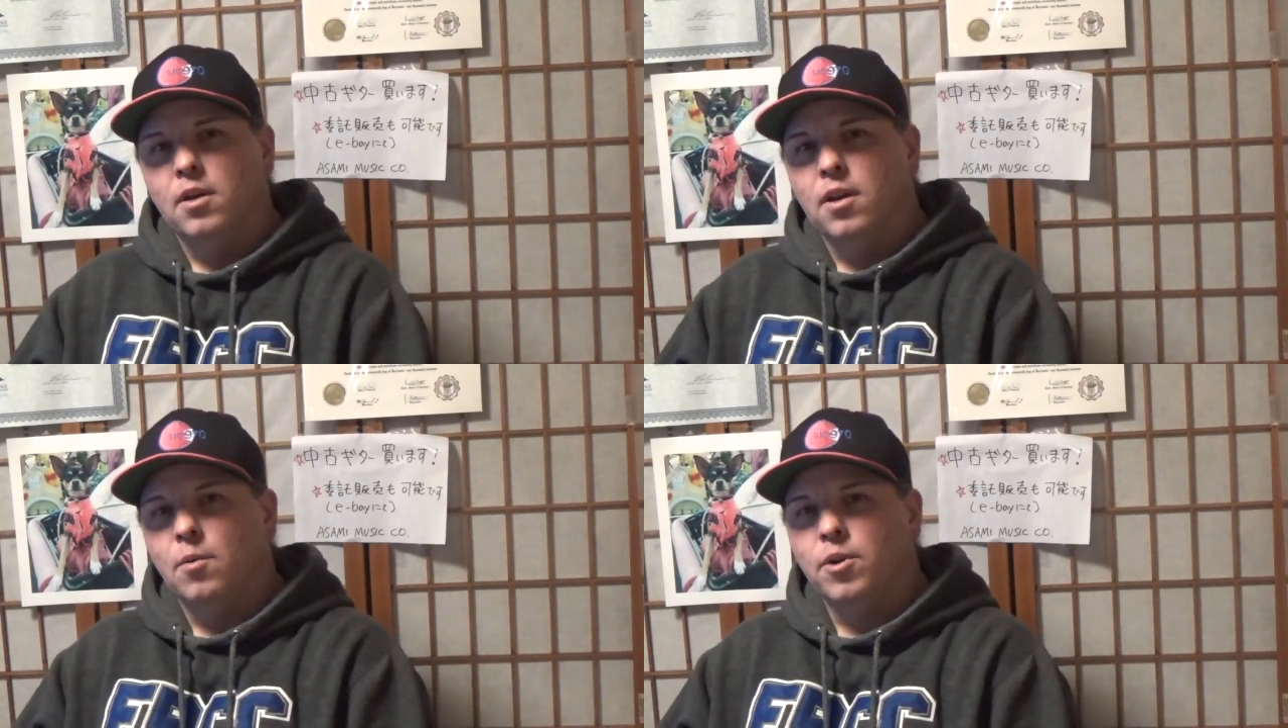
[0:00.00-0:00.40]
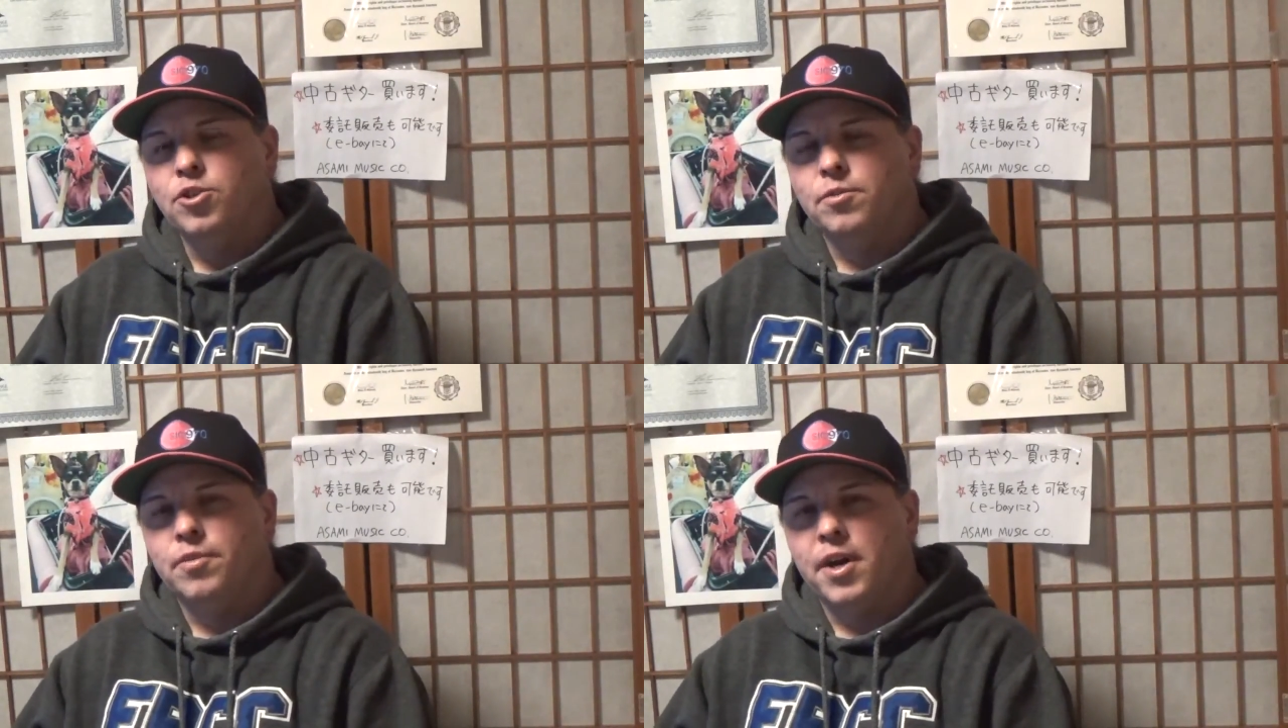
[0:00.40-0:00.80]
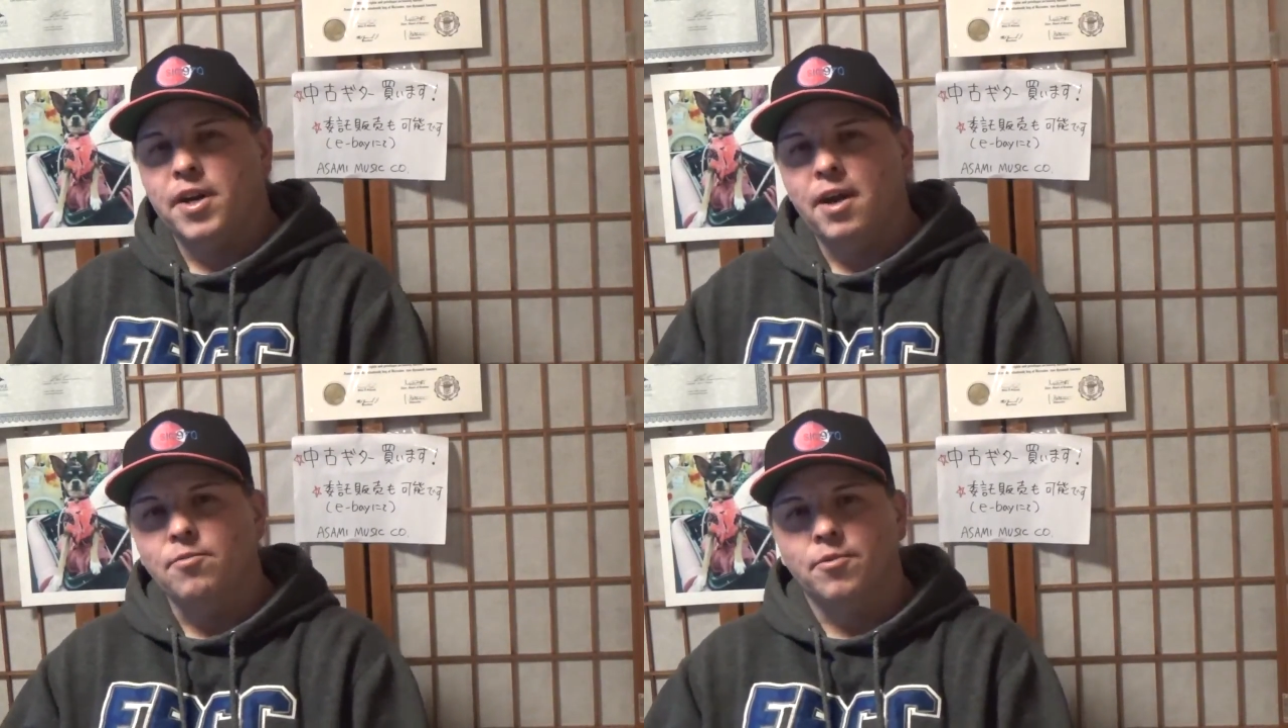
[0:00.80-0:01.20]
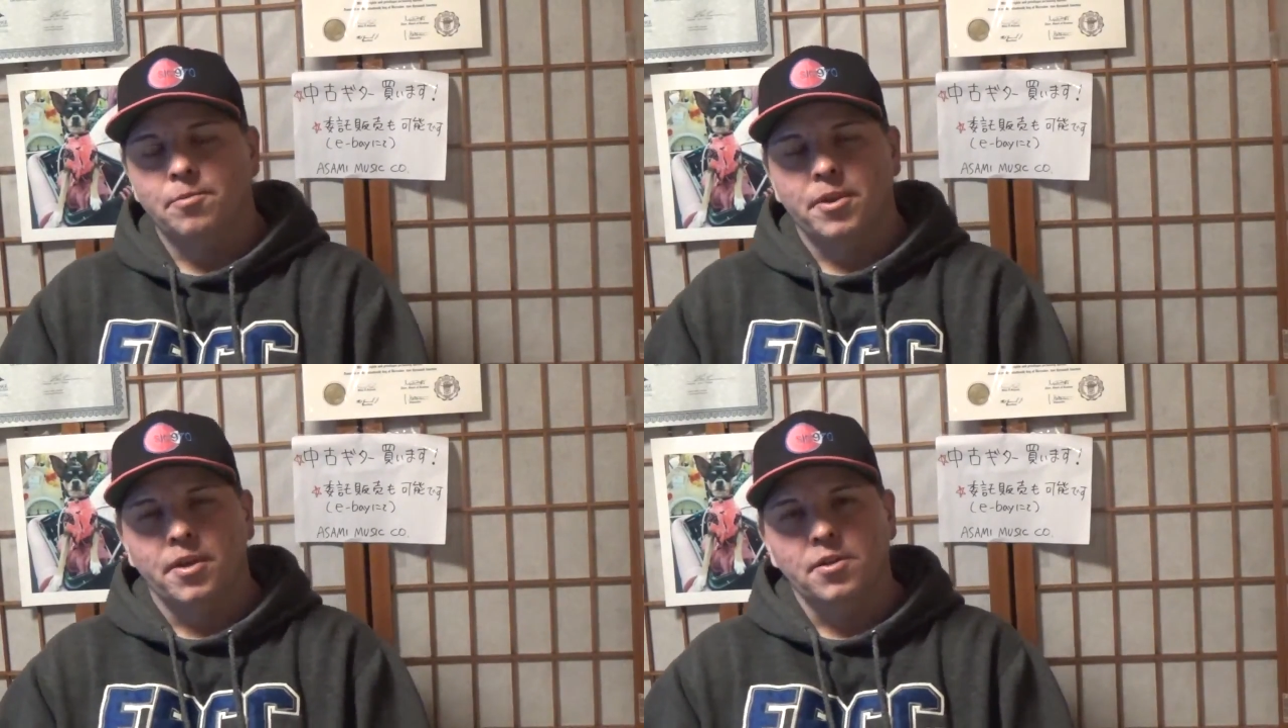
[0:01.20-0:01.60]
Now, what you find out
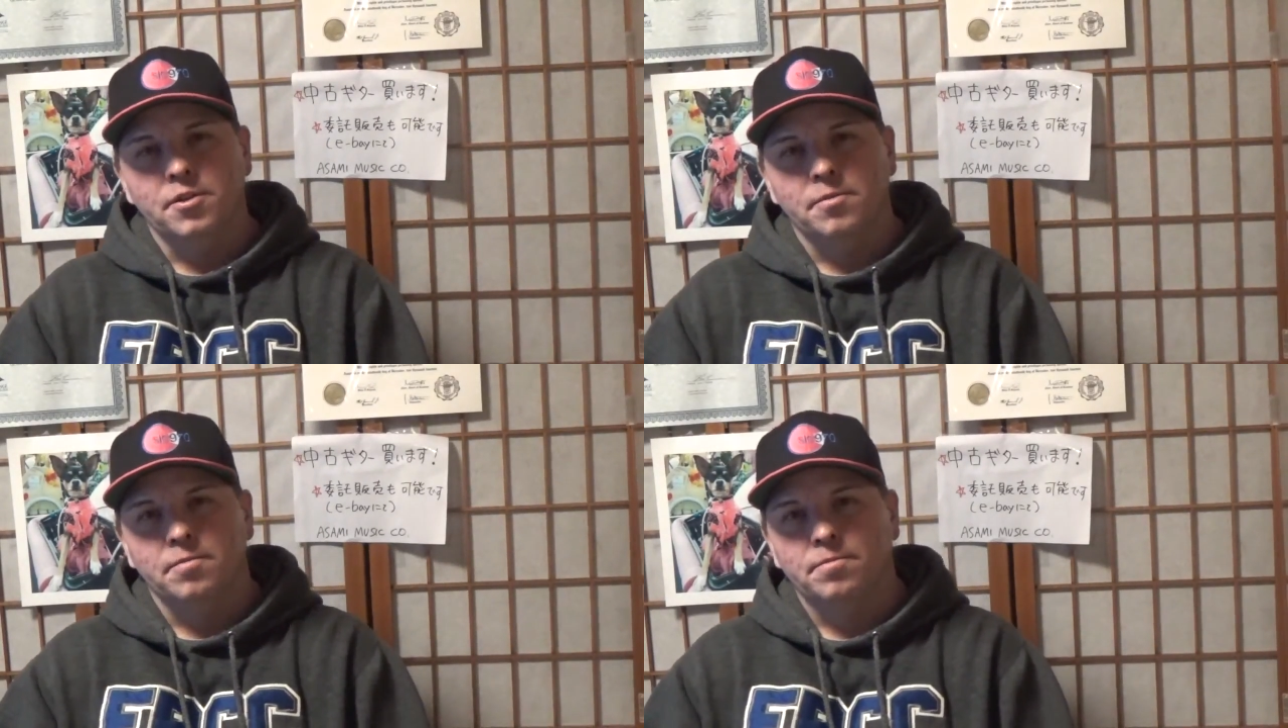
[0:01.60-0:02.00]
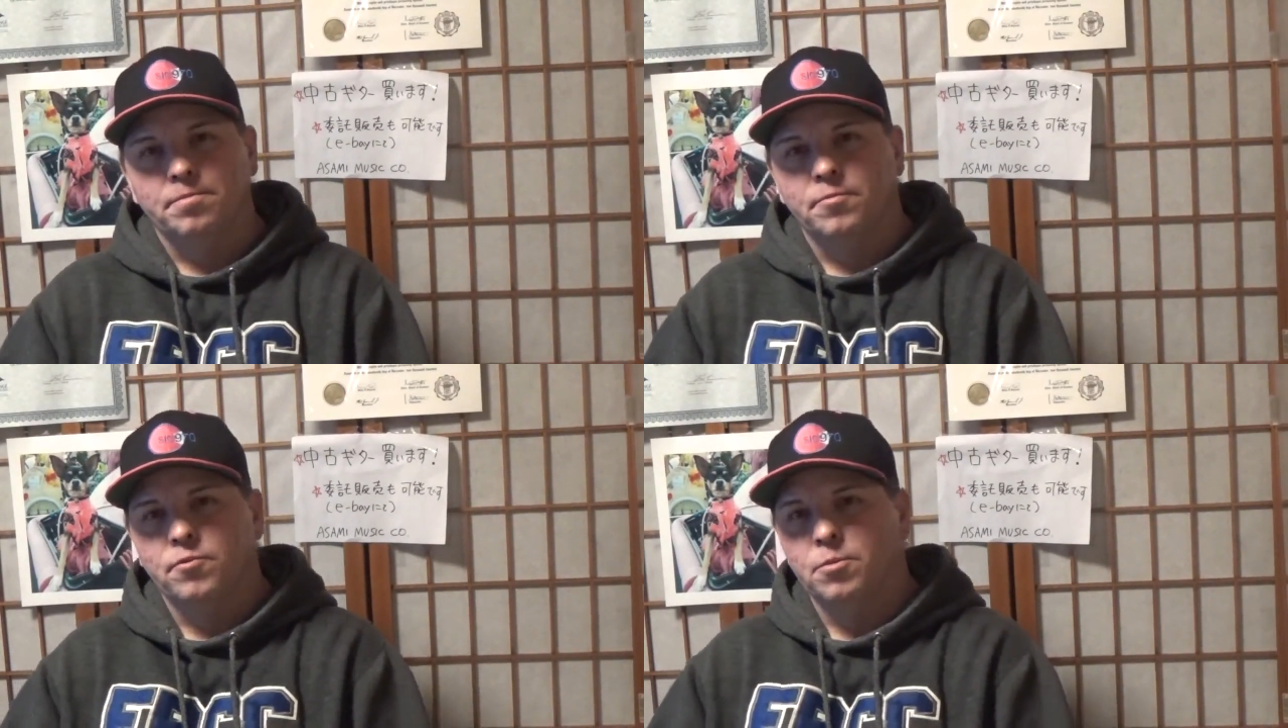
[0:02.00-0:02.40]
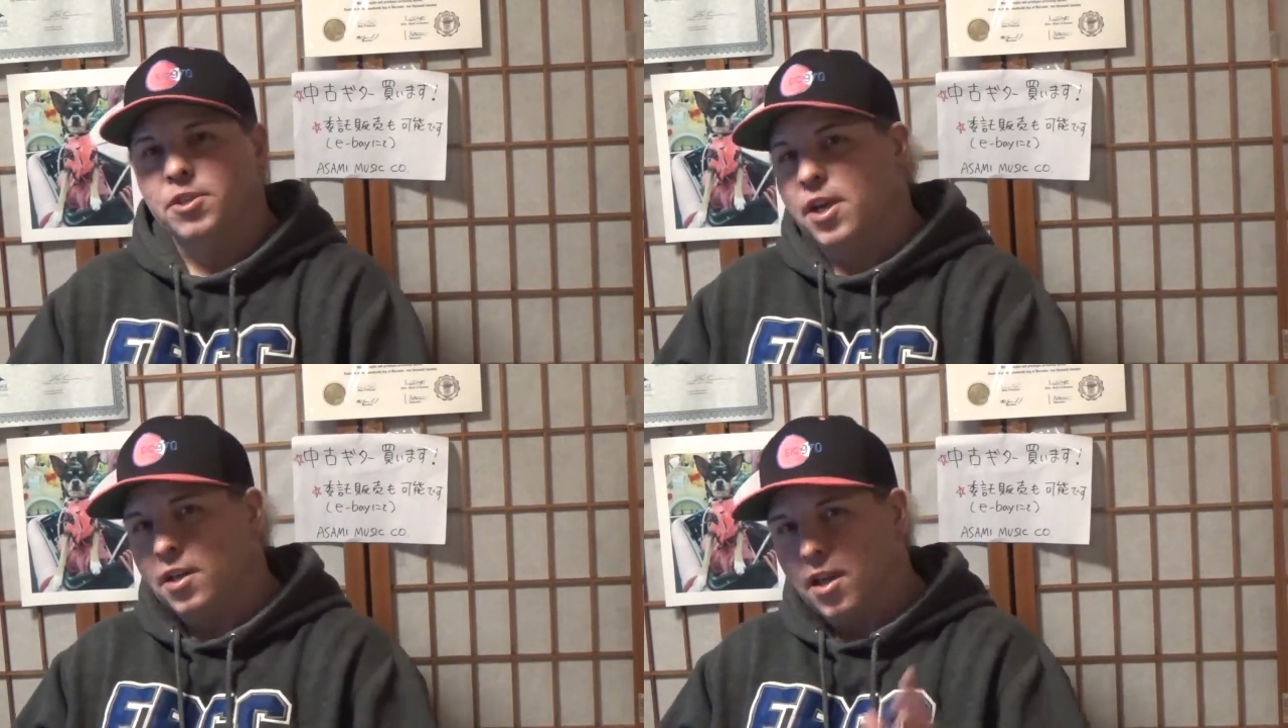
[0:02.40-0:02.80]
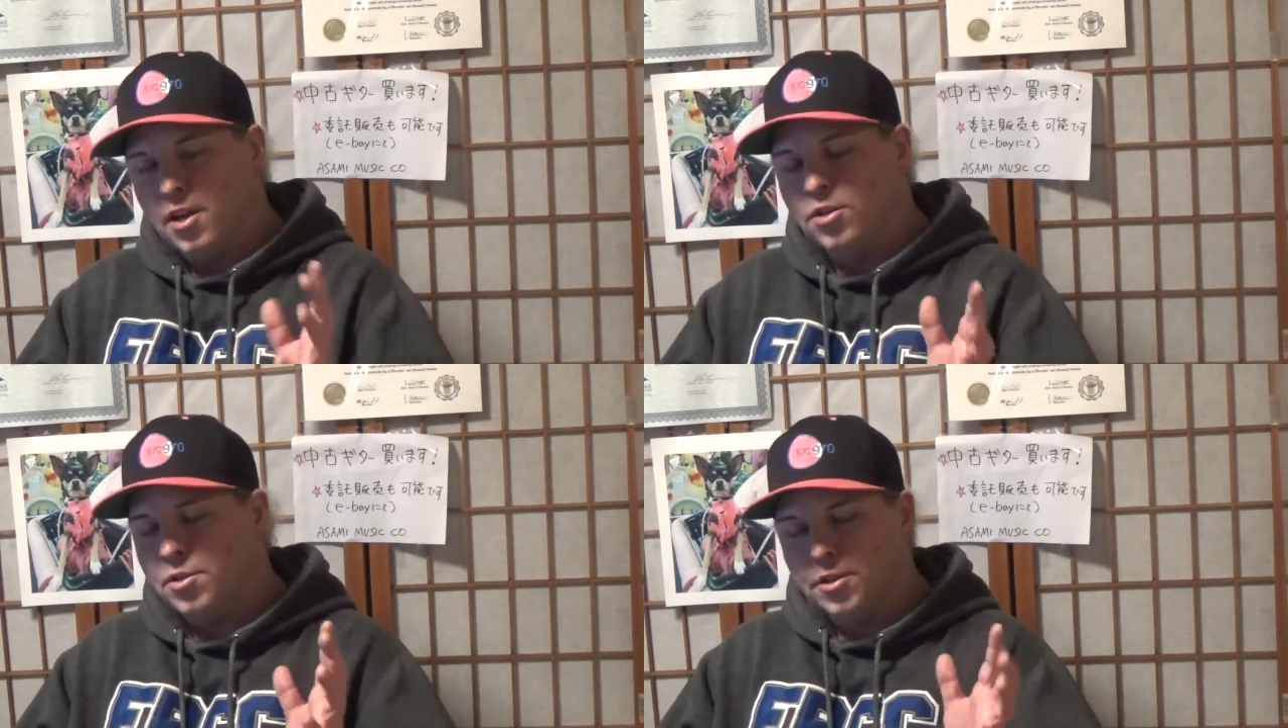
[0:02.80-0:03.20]
from this, from a
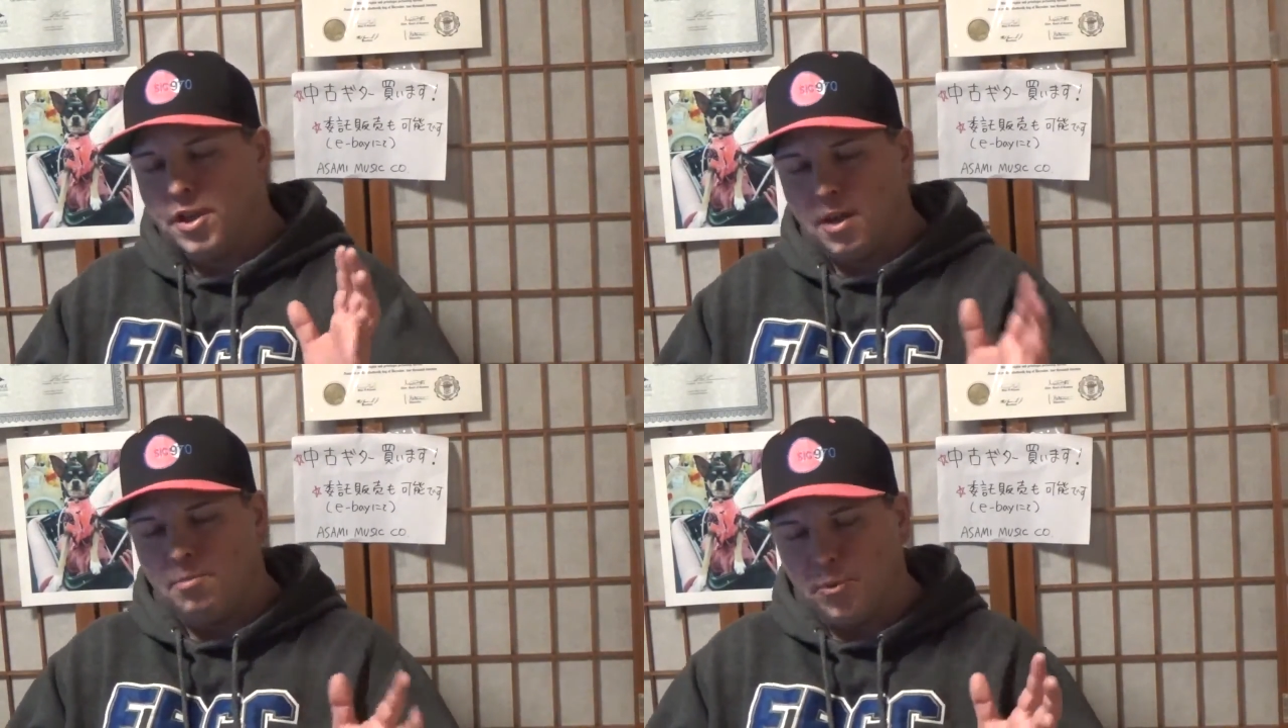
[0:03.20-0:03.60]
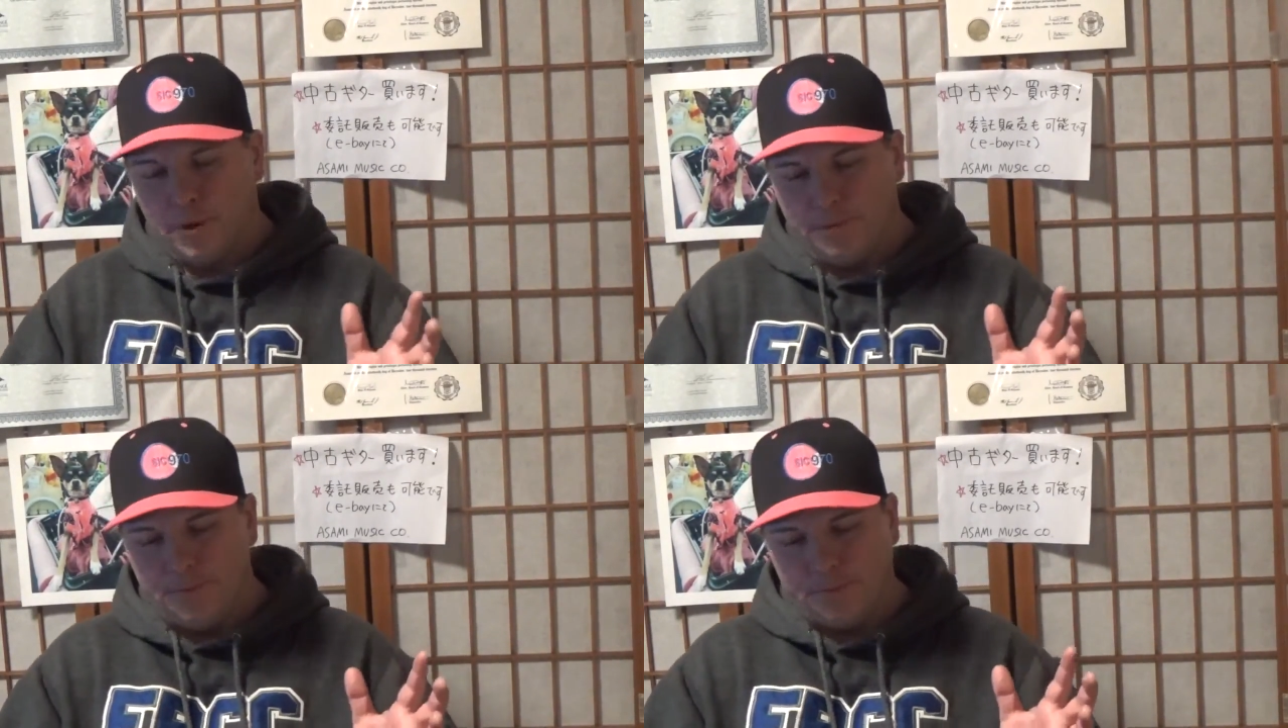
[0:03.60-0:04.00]
psychological standpoint,